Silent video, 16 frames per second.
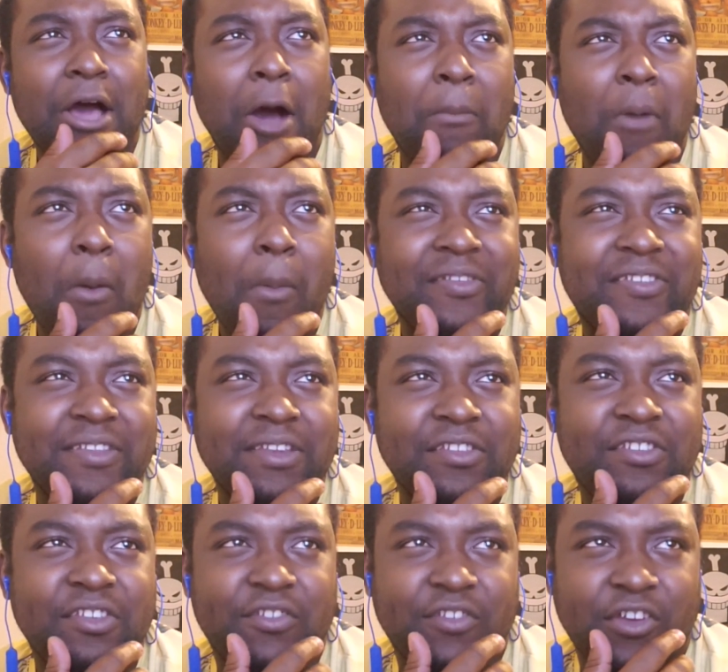A moment's
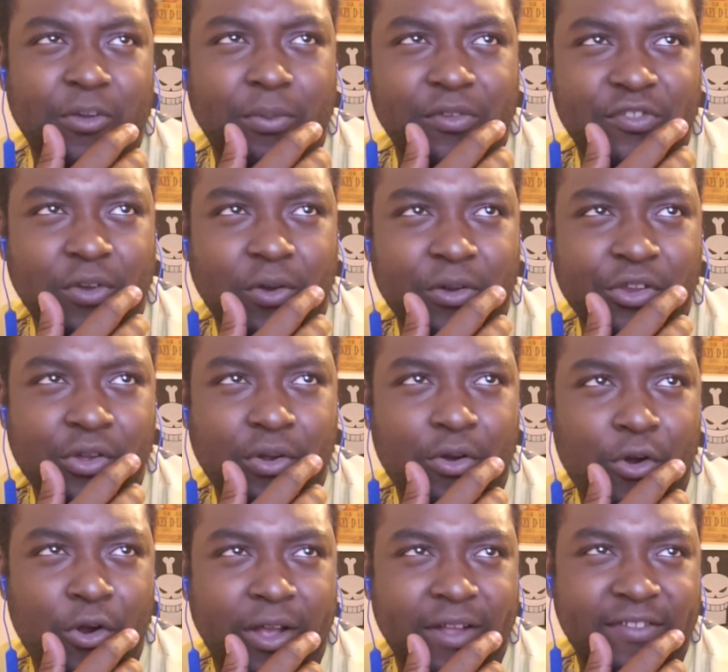indecision could result in your
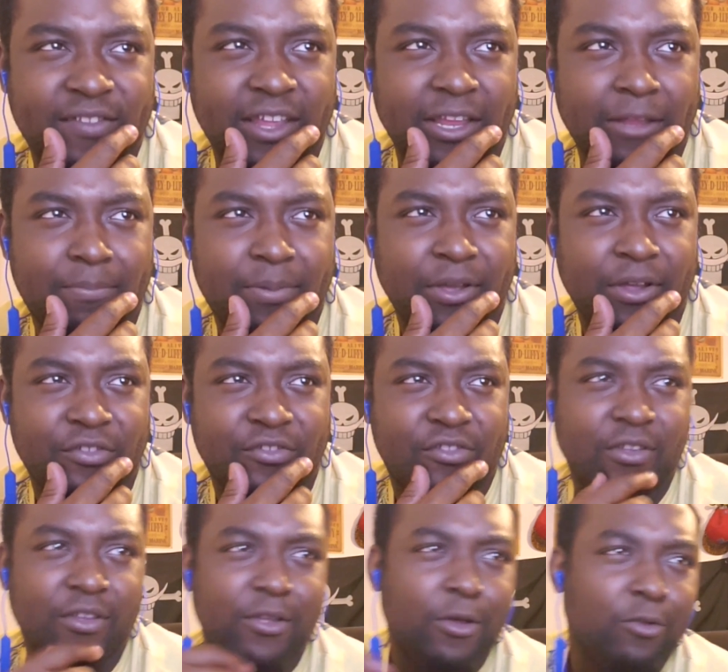organs getting
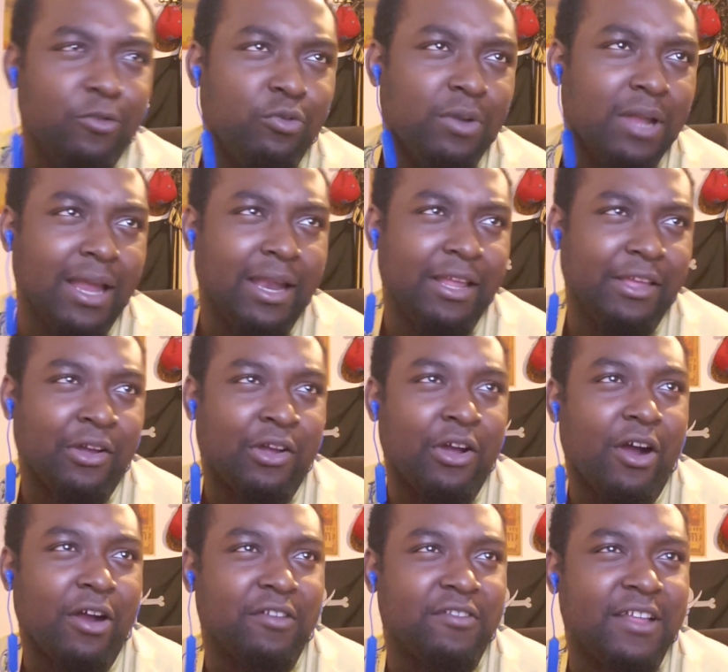pierced. Do not let your
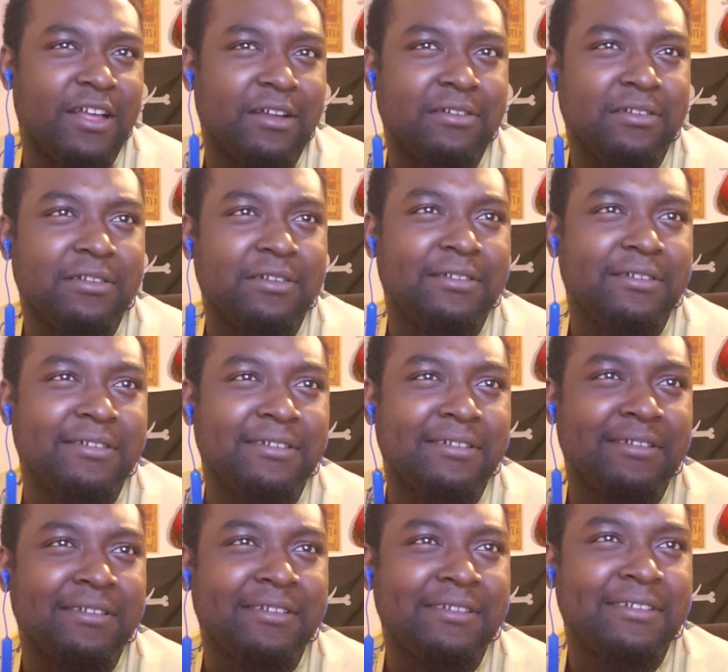guards down.
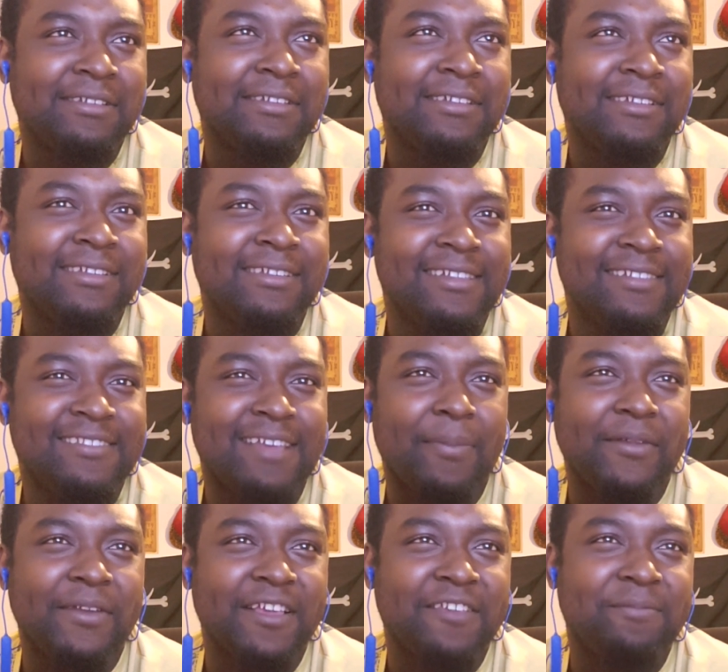
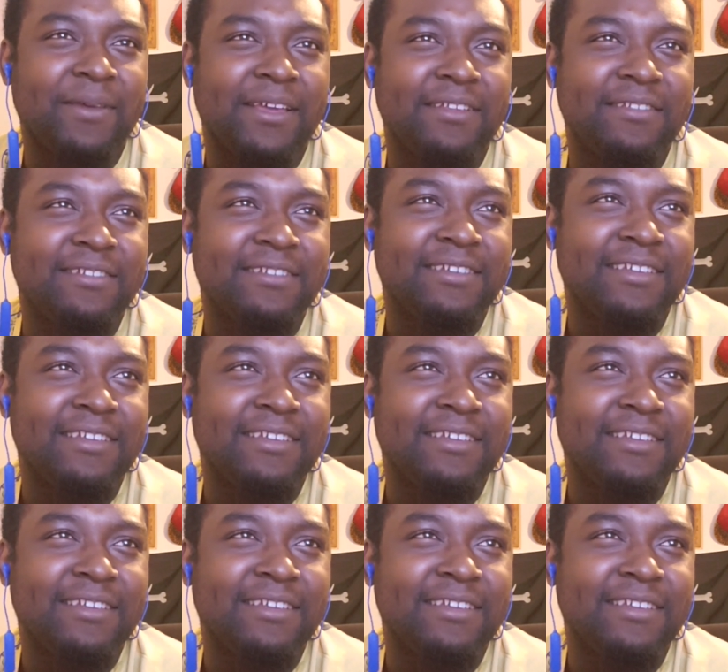Top the next page.